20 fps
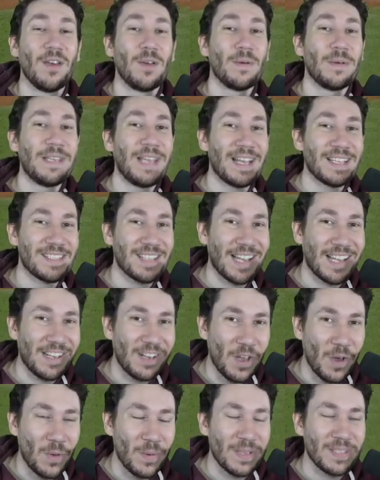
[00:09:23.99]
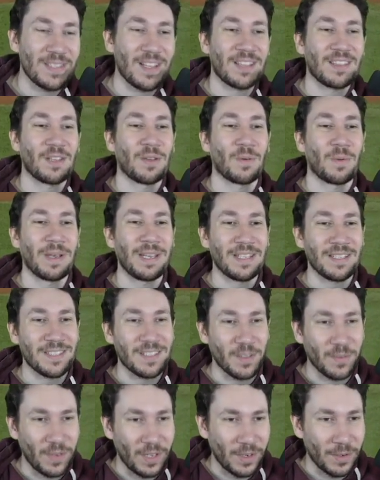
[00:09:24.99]
who, yes, I know is not the
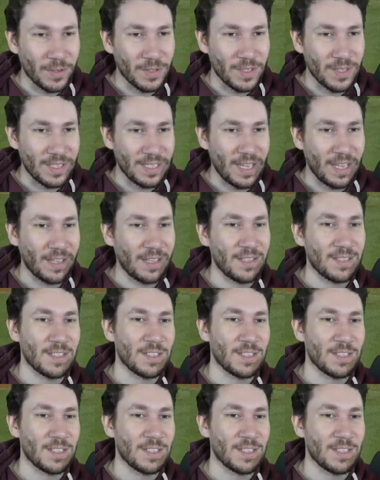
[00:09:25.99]
greatest of hitters on the Yankees.